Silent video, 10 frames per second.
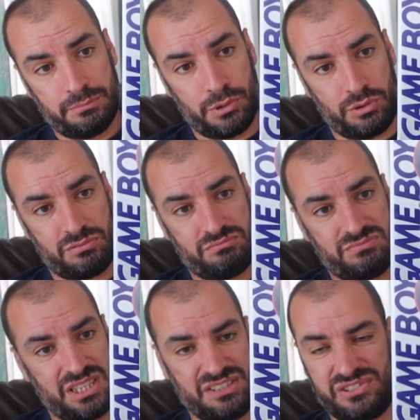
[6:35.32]
But
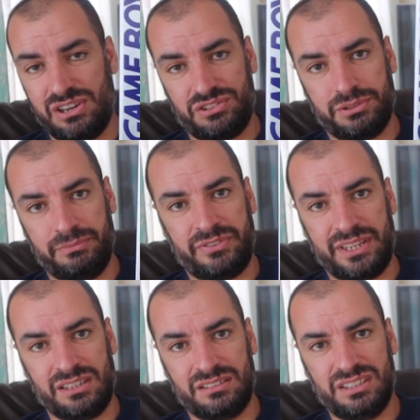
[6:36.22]
it's not
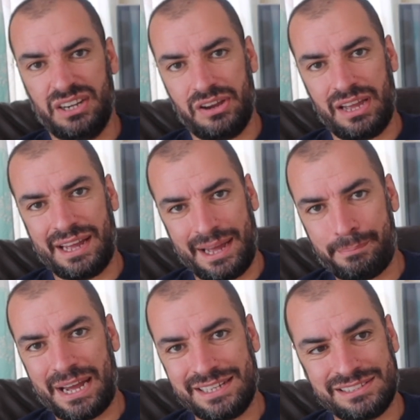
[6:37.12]
something, you know, I
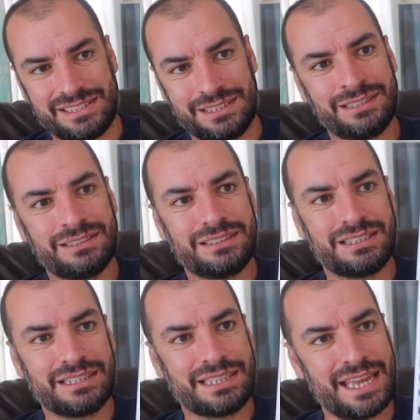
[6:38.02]
buy to
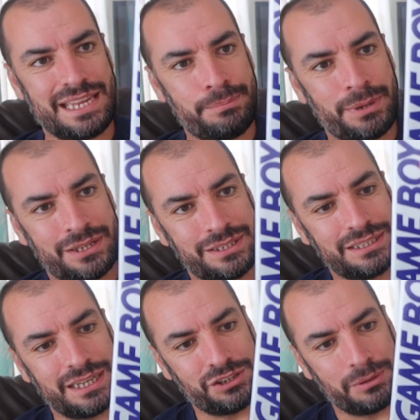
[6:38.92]
keep.
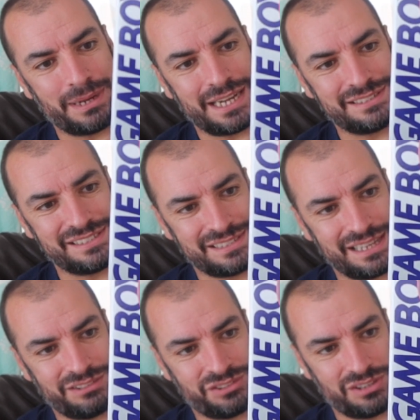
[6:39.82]
I don't buy to
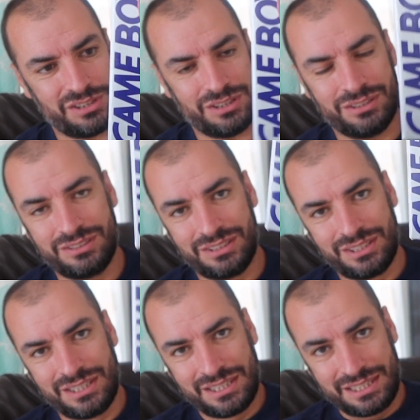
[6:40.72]
sell. So
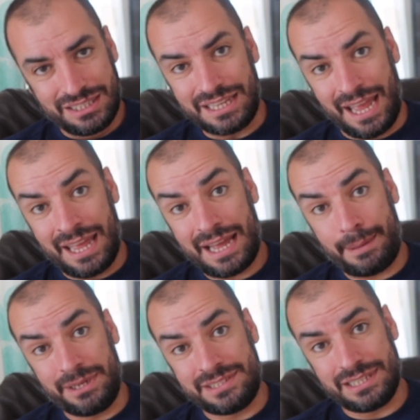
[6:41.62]
yeah,
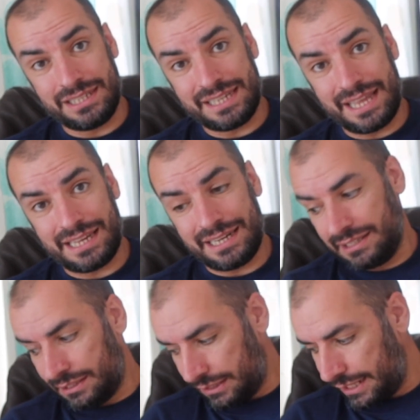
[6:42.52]
happy to get that in
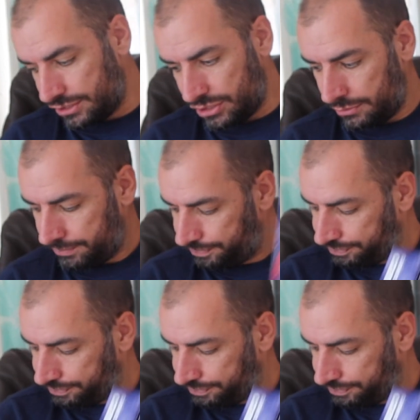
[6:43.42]
the collection.